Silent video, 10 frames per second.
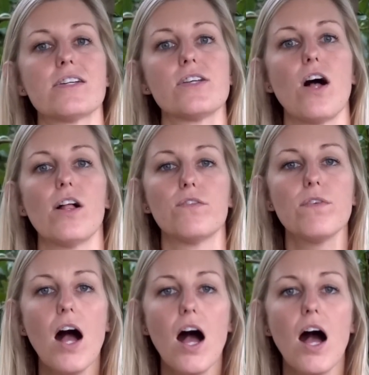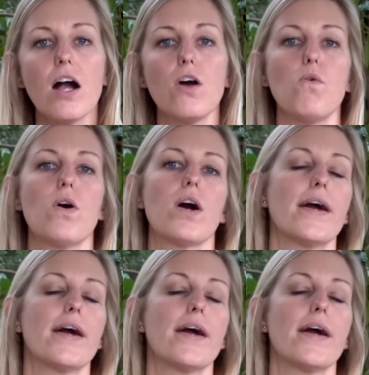solid rock or